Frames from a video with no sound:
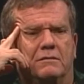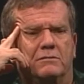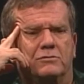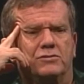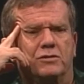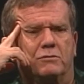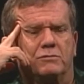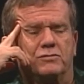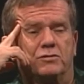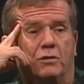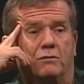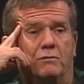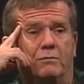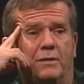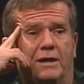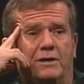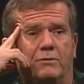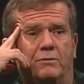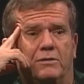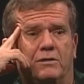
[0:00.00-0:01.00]
the, show was over.
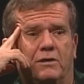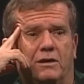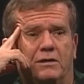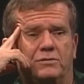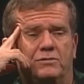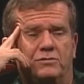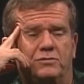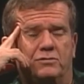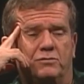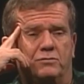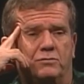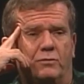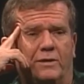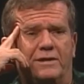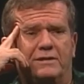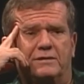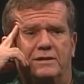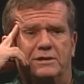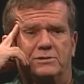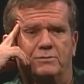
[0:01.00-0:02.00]
Mike went on to do
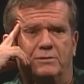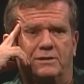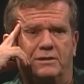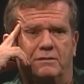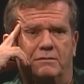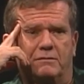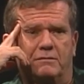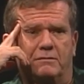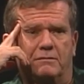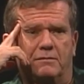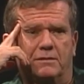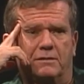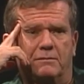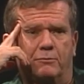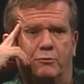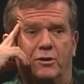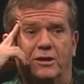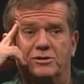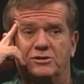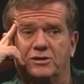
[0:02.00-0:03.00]
great things with a, a
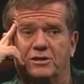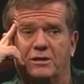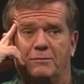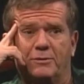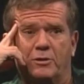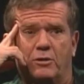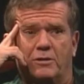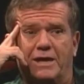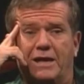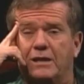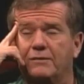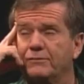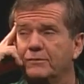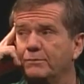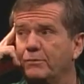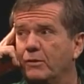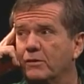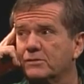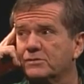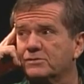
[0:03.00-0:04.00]
production company called
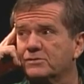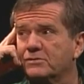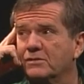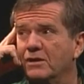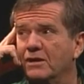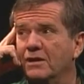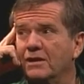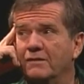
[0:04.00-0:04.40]
Elephant Parts.